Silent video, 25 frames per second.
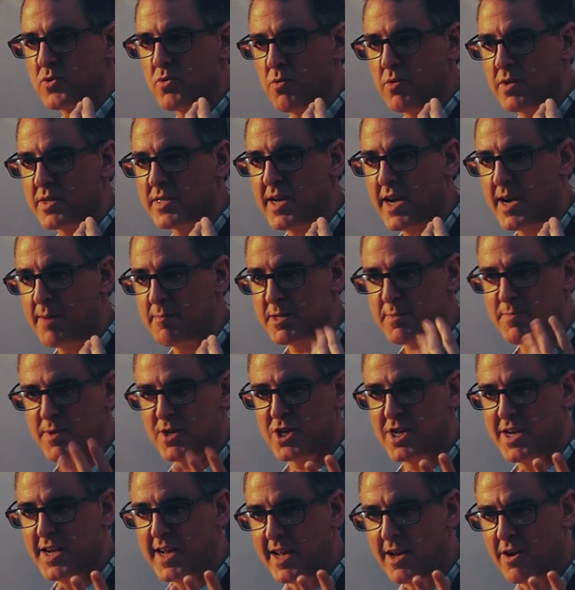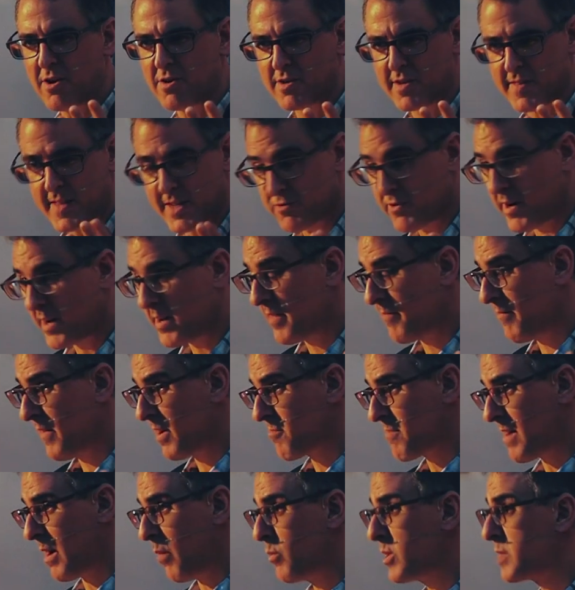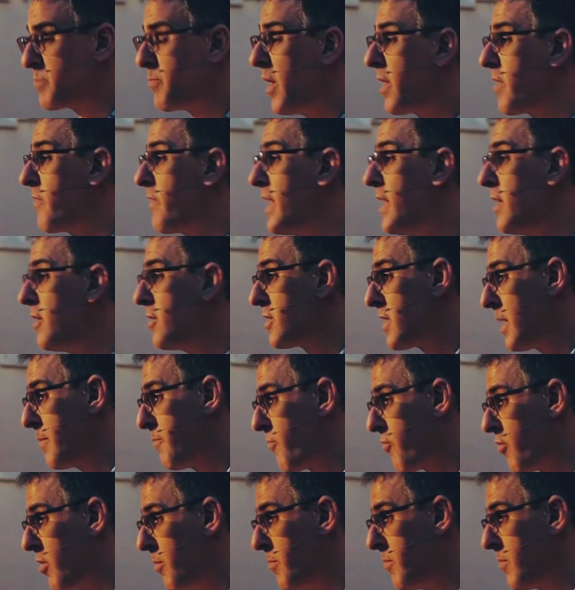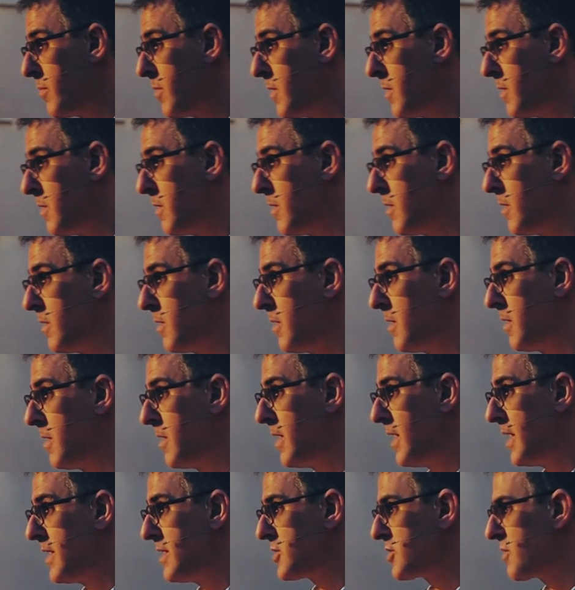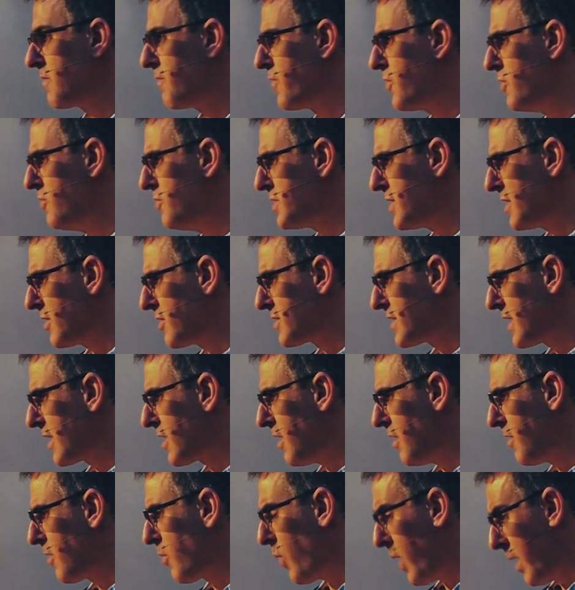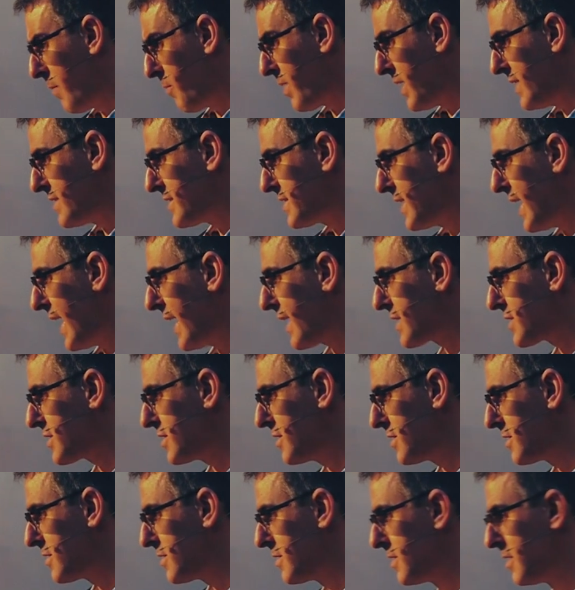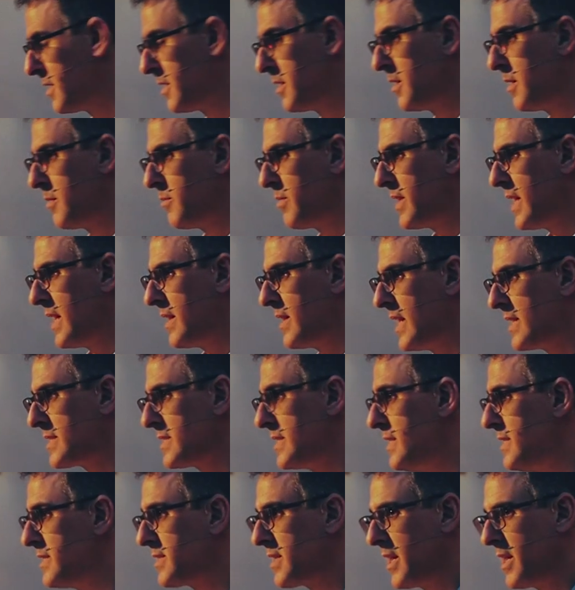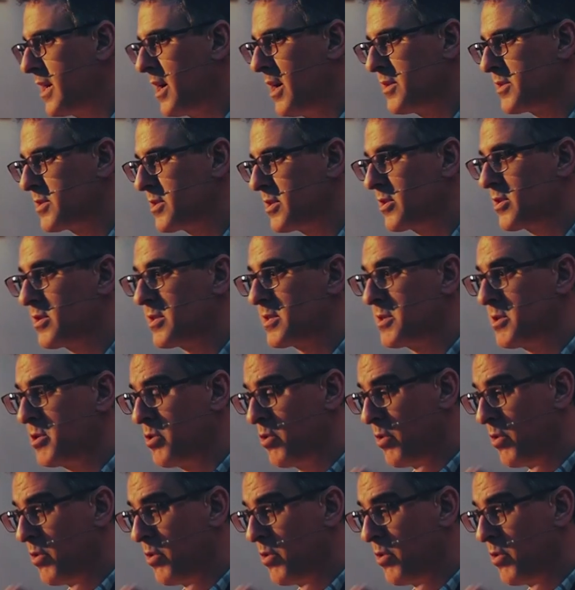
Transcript: the time, especially in England, and they're trying to figure out which part of England I'm from. And it's confusing because they can't quite place the accent. But that's easily answered because you're